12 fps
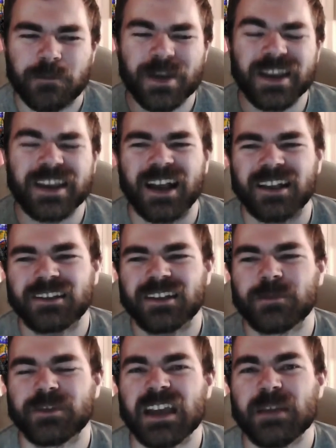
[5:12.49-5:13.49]
Big Cass.
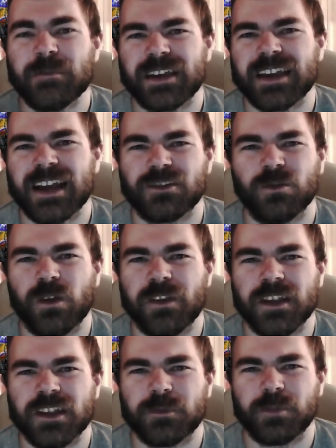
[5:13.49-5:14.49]
I'm saying Big Cass will
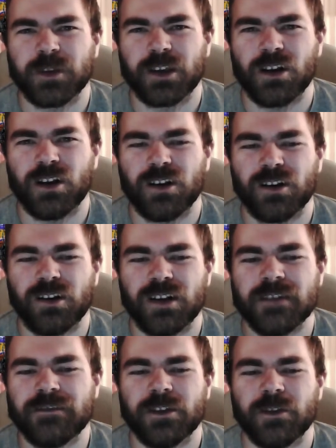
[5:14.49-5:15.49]
win this, because
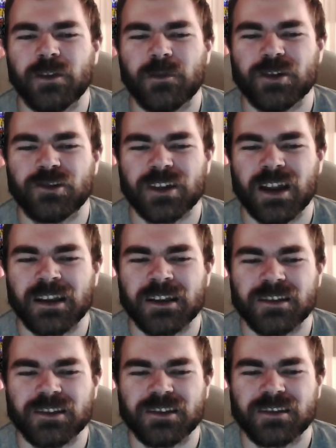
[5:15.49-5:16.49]
even though there'll be
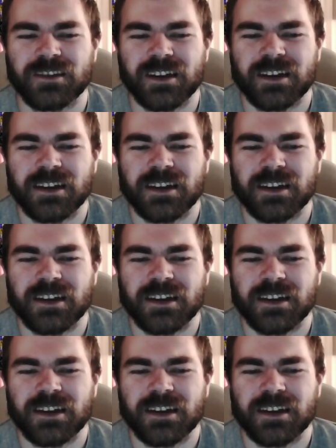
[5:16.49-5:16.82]
shenanigans,